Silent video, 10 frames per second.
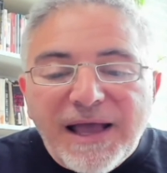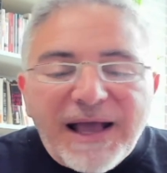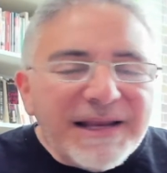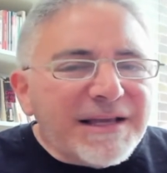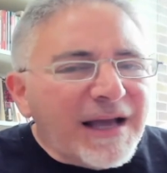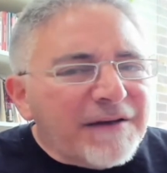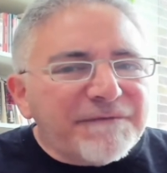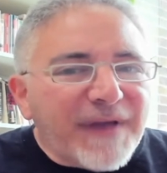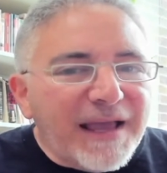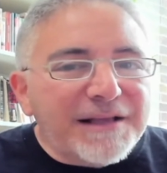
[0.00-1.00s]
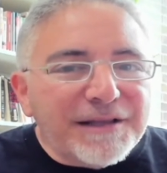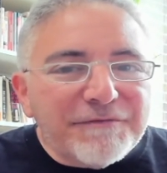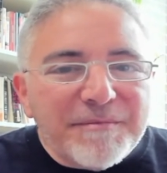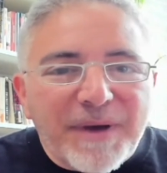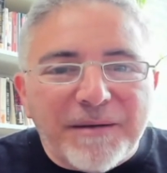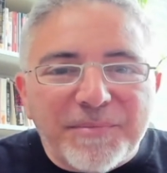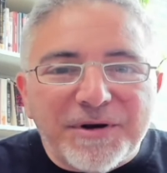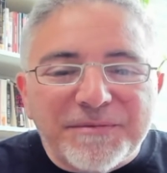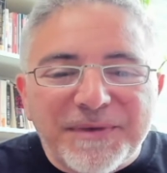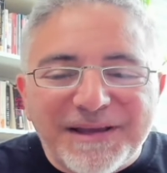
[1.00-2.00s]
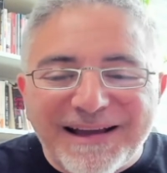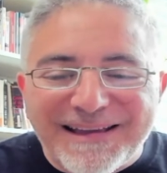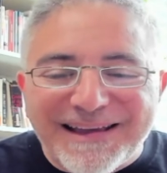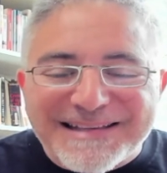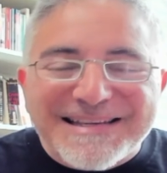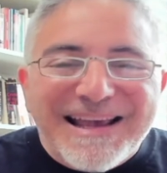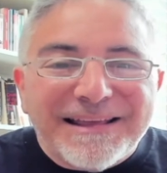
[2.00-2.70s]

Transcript: And he kind of vaguely remembered me, I guess.